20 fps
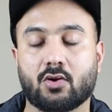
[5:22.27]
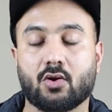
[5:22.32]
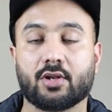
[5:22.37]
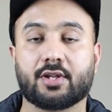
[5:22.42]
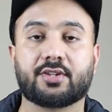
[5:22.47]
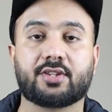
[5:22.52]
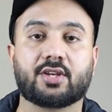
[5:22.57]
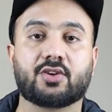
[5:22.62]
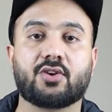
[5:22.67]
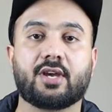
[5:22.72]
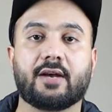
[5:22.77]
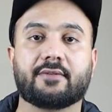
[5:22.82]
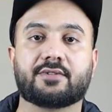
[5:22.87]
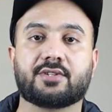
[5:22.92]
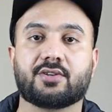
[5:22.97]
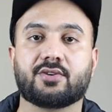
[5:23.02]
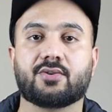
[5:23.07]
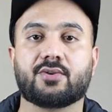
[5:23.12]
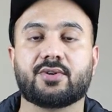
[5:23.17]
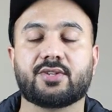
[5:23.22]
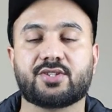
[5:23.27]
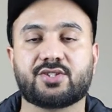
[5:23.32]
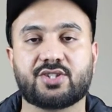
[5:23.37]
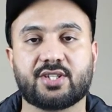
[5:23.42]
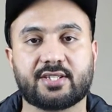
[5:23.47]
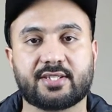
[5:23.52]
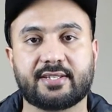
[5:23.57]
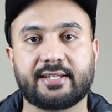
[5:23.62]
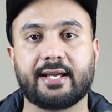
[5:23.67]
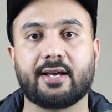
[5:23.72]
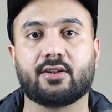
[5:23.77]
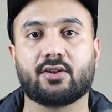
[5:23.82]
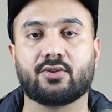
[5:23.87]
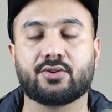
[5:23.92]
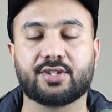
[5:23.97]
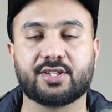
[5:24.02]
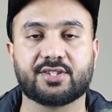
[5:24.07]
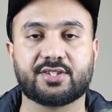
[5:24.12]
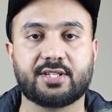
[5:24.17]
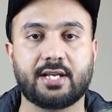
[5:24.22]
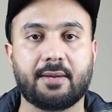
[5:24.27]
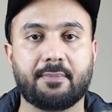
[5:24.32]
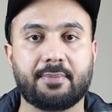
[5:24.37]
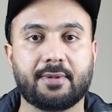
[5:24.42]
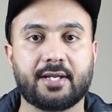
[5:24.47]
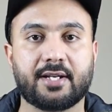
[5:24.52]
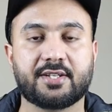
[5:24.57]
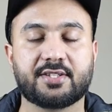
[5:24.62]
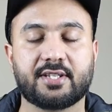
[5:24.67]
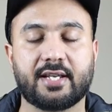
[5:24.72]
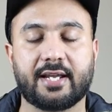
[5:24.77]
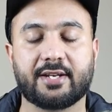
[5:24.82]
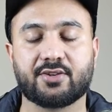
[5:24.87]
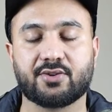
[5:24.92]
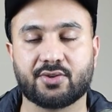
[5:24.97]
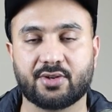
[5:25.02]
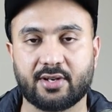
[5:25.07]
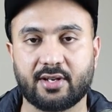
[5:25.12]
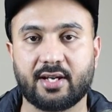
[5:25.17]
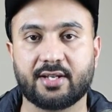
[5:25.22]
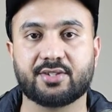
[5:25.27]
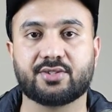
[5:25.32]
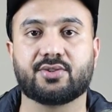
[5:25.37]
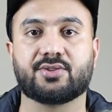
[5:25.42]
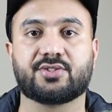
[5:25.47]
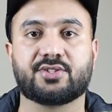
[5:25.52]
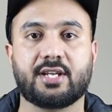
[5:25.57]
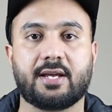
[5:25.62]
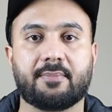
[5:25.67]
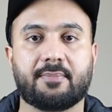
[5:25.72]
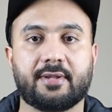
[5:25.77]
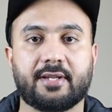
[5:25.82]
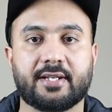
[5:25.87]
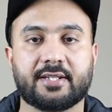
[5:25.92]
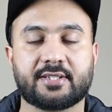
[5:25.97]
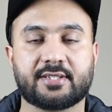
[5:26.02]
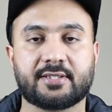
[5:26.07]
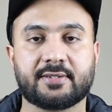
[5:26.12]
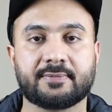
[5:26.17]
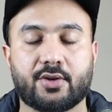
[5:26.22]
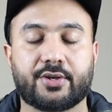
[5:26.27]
Only thing you have to do is just download these templates and utilize those templates.